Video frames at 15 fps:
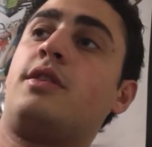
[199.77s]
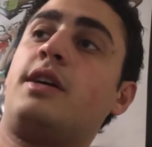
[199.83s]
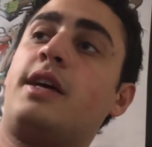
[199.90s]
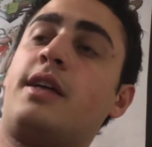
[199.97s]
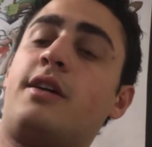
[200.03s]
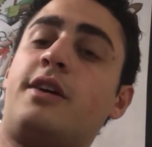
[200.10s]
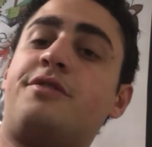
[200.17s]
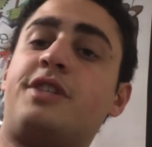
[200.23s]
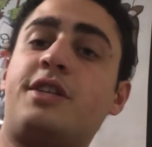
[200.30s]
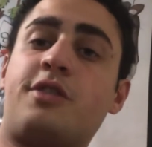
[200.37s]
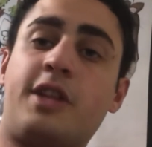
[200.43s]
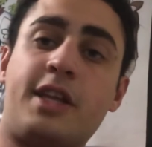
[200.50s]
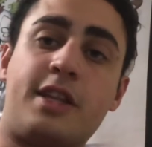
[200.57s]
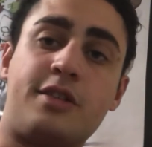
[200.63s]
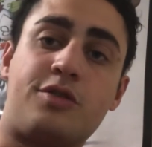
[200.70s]

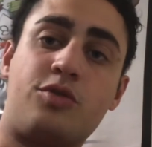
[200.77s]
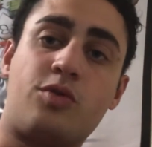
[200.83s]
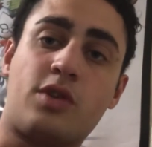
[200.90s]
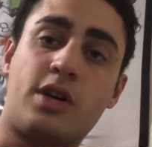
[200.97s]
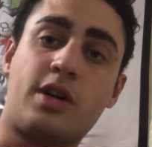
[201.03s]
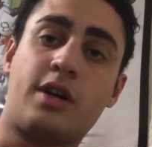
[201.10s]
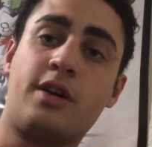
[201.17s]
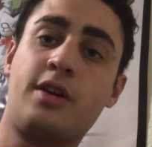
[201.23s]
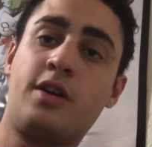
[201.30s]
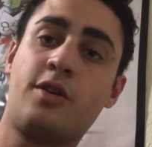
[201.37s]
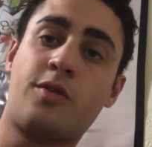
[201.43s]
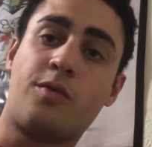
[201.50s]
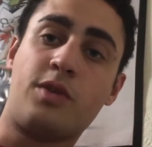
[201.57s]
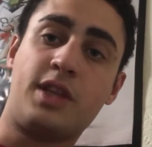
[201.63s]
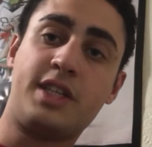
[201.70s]
essentially this drug
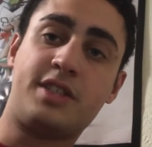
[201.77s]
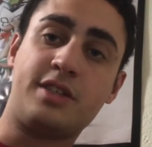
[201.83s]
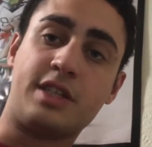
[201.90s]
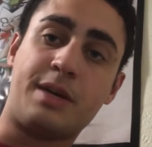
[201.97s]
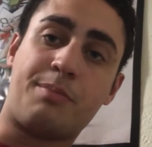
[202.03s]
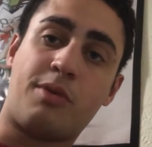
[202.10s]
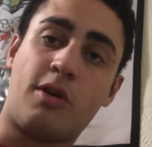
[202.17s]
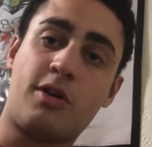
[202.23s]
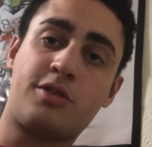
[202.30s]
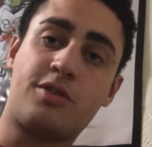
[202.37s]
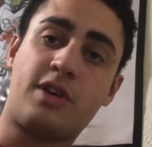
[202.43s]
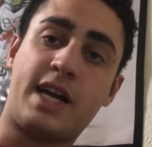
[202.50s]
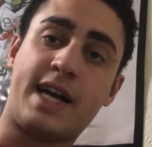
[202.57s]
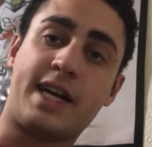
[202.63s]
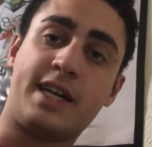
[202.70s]
releases a
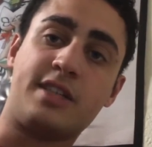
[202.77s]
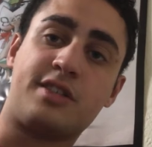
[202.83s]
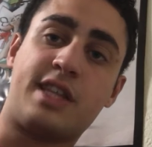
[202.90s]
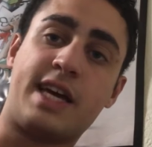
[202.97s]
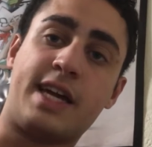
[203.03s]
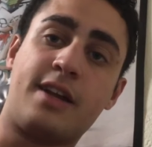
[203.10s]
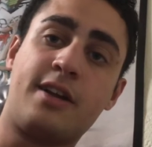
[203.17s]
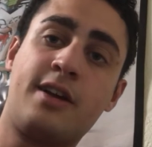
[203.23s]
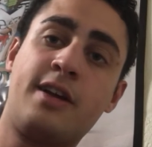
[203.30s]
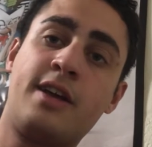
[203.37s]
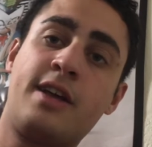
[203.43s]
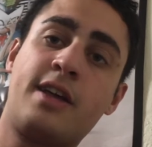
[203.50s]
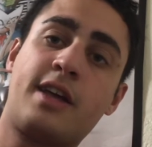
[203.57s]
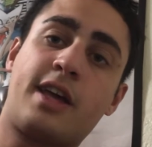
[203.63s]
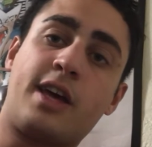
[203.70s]
partial agonist that
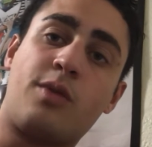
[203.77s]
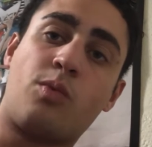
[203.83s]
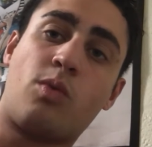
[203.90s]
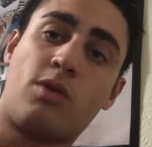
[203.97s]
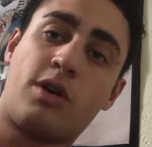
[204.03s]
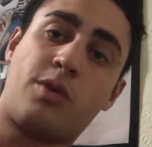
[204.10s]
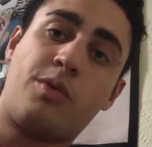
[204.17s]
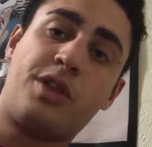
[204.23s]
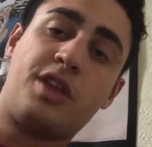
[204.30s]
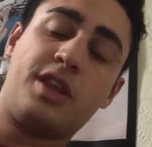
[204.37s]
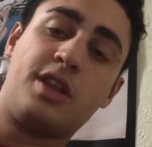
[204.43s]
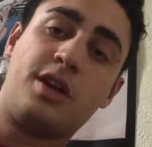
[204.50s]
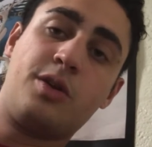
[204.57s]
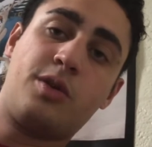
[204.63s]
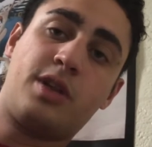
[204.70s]
can work within
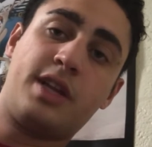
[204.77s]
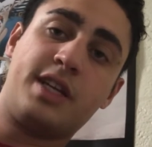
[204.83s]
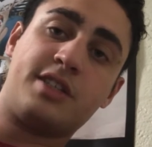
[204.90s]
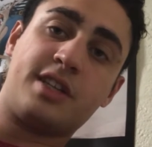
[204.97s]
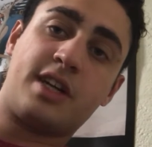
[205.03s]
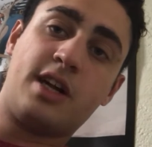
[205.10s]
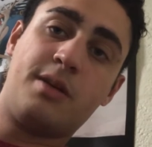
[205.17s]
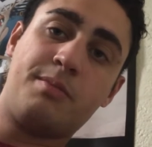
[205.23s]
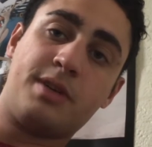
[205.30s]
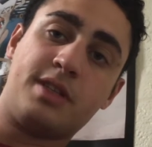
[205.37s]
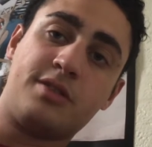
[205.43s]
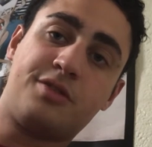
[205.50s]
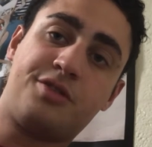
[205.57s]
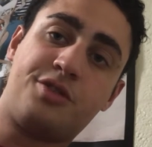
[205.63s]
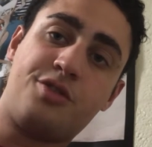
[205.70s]
the nucleus
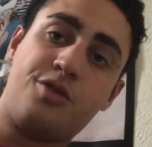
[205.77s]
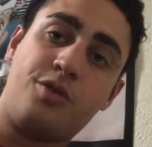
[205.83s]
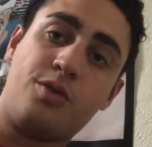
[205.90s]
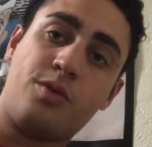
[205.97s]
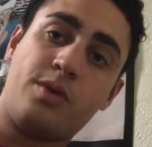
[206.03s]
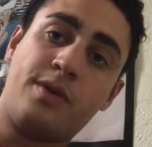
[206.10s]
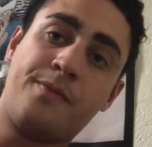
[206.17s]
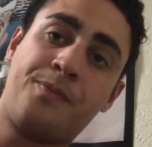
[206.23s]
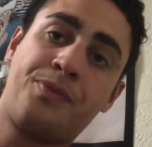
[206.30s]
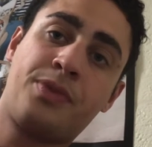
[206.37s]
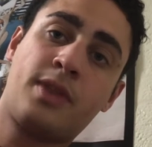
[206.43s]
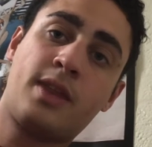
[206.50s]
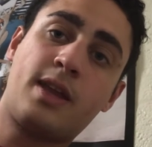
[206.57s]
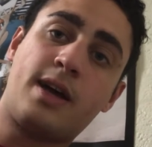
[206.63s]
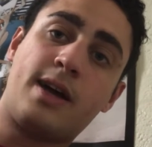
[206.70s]
accumbens to
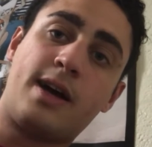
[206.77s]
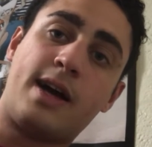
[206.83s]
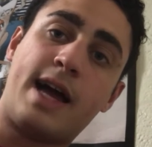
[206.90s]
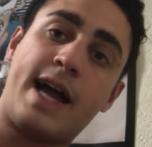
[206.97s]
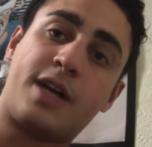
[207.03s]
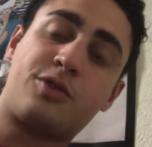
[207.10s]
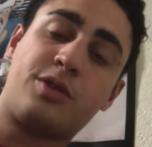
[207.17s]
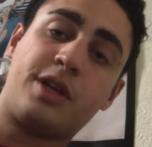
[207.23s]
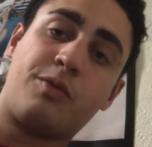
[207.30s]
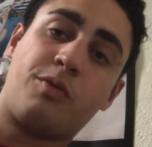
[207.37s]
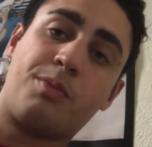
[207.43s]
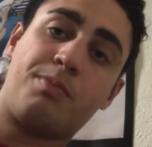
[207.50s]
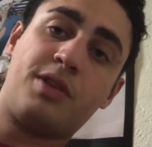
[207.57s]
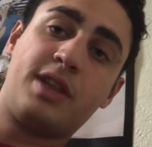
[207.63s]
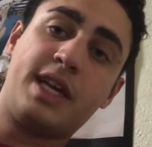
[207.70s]
actually
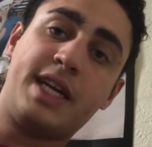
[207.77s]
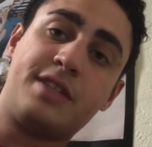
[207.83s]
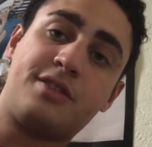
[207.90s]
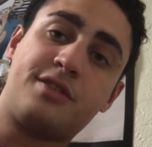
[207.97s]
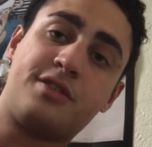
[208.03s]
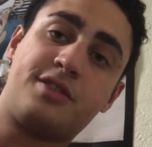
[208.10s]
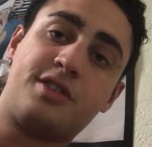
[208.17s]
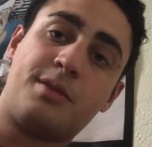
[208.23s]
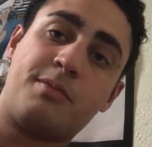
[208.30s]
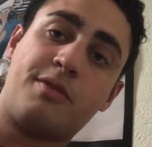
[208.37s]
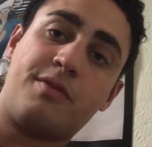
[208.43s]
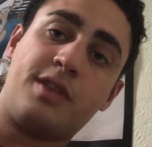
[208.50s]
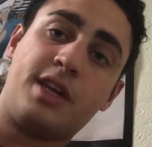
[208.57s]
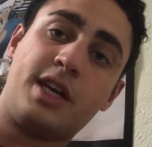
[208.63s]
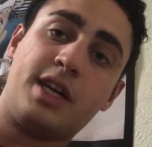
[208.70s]
replace some
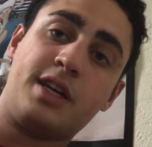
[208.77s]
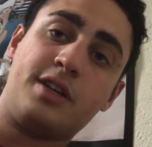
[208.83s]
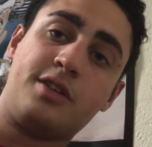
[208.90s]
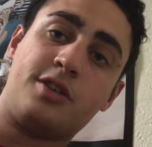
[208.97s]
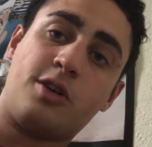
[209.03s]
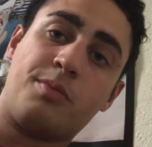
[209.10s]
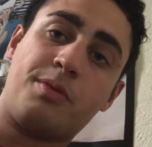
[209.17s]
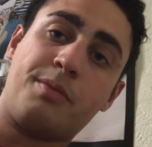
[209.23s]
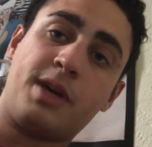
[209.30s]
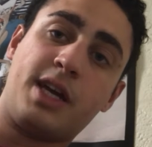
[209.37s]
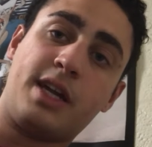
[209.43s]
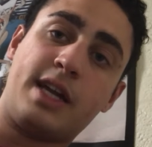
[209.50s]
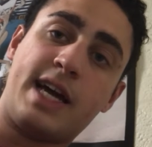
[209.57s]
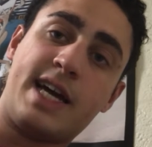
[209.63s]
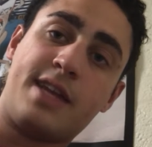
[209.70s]
of the
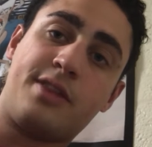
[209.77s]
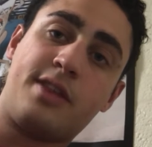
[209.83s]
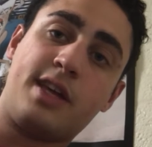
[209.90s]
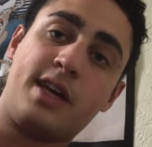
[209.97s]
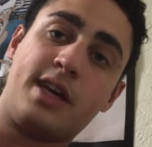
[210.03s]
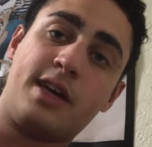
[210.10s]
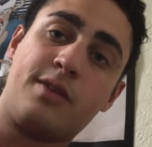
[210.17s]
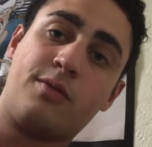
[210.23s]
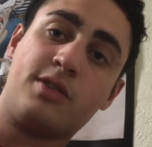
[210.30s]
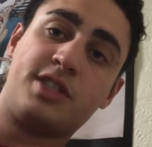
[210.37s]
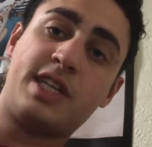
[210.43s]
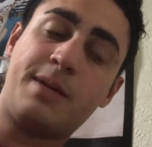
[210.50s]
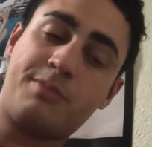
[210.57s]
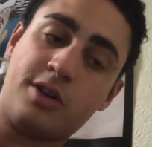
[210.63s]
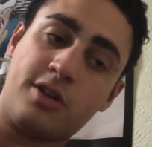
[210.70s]
dopamine at the
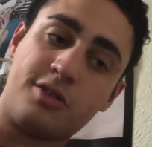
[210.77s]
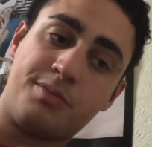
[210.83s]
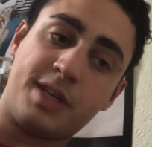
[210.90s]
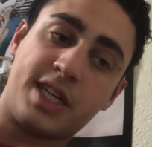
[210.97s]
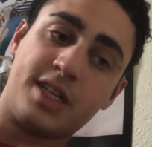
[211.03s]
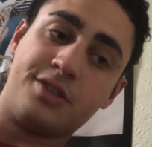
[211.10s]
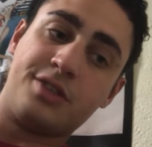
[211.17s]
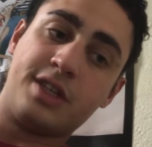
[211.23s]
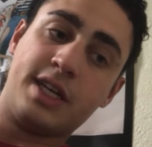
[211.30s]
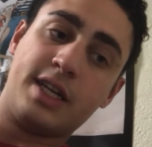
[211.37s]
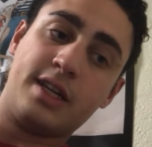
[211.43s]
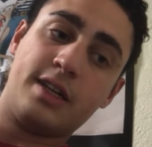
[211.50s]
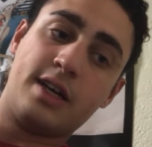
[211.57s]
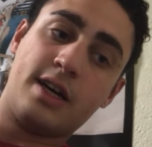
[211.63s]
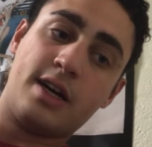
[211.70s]
receptors, because
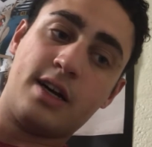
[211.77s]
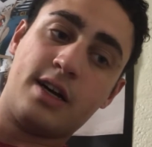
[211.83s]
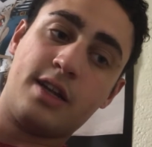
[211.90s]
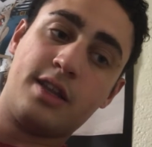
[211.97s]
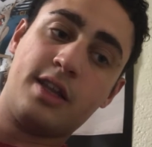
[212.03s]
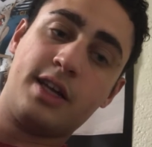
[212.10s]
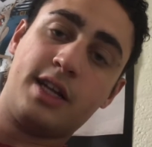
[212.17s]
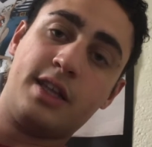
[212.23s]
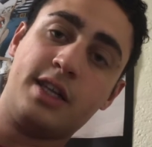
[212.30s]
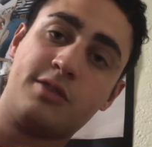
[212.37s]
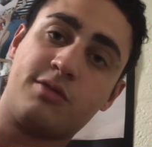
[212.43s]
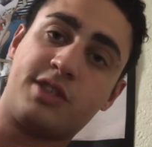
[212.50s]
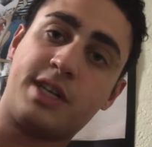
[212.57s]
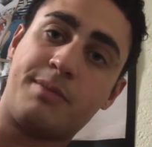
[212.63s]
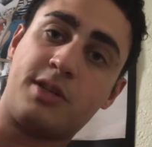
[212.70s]
these
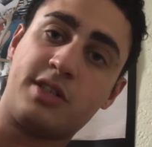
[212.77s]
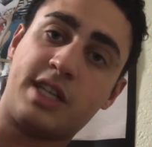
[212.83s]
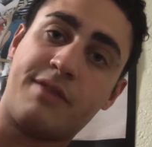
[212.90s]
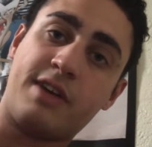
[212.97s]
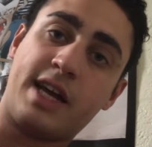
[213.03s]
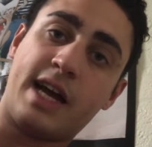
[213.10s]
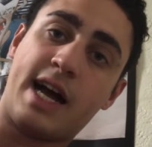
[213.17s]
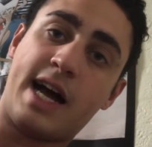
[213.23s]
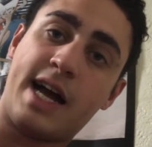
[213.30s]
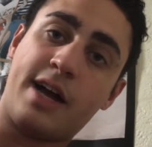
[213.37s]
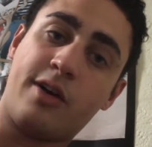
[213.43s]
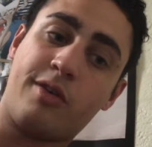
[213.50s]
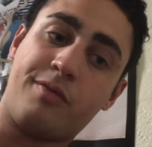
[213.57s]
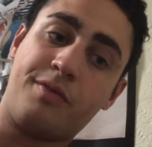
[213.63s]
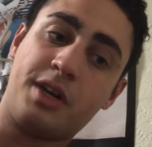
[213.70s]
receptors have a
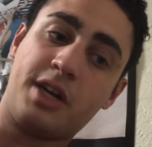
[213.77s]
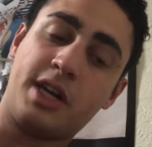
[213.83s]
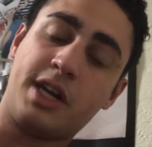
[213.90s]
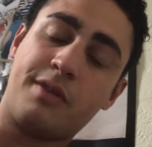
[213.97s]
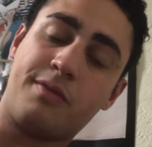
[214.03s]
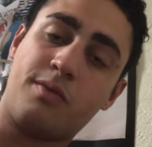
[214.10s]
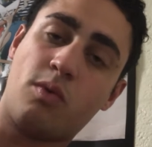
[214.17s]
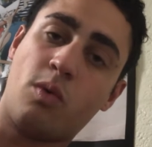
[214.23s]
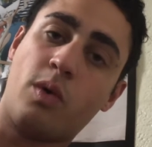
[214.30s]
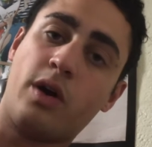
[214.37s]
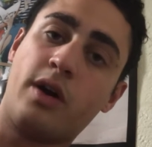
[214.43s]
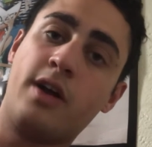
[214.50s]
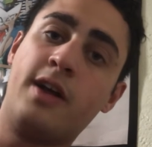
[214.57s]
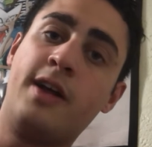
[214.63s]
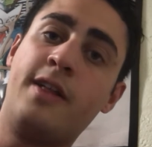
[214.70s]
higher affinity
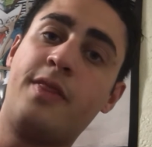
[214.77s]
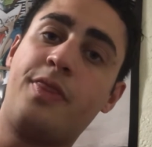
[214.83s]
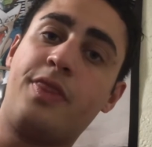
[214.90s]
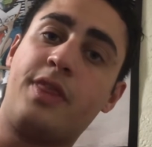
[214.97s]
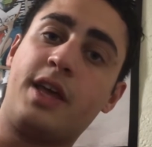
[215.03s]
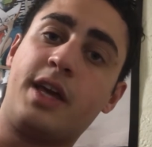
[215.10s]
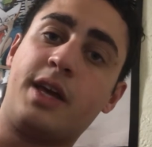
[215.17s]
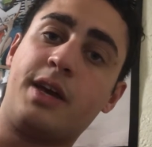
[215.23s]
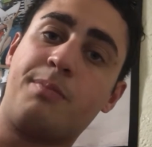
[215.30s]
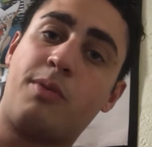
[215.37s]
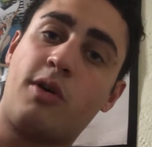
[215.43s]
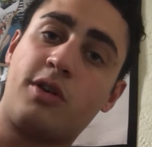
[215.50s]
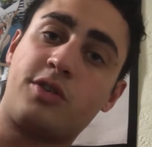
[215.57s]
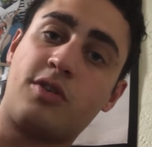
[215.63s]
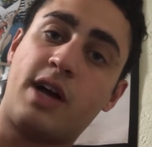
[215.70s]
for the
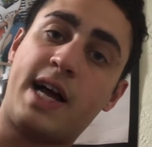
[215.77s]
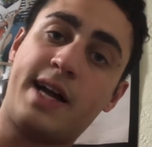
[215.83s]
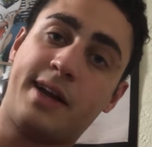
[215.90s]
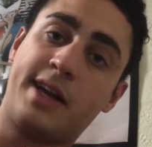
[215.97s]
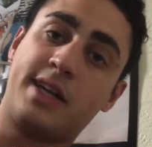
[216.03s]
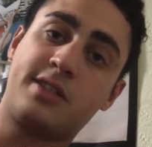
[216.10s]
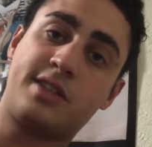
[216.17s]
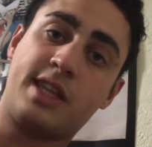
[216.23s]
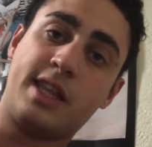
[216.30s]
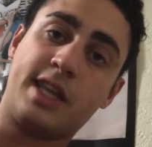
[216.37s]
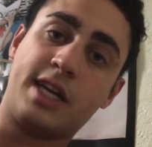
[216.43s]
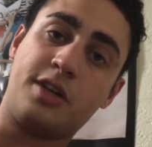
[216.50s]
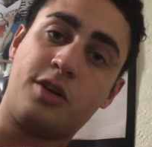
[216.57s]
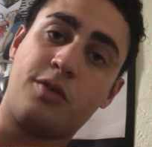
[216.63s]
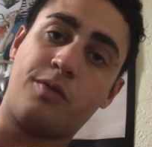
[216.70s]
partial agonist than
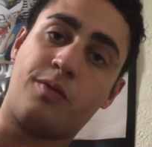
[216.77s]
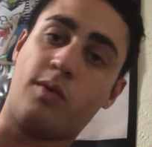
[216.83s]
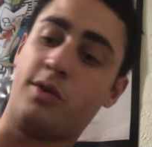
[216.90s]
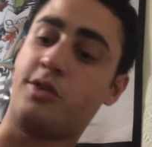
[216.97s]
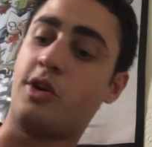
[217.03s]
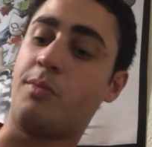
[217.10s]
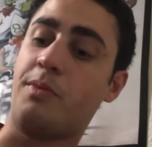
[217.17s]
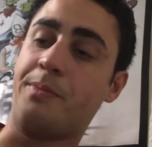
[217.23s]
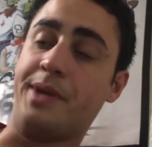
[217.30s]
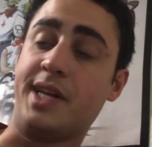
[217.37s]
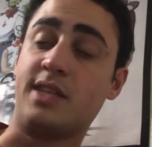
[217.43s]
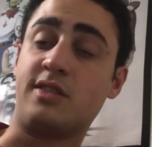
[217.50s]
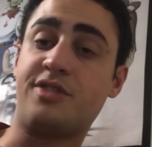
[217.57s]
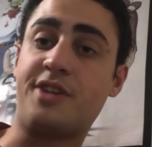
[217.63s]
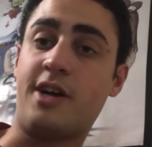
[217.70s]
they do for
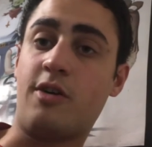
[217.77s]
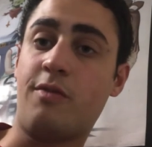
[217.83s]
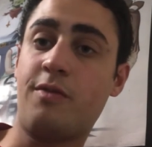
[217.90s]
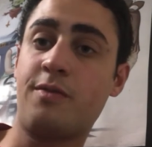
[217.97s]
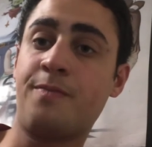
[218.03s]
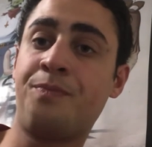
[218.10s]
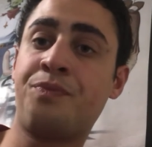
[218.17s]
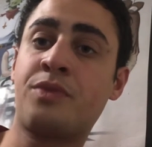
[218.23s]
dopamine itself.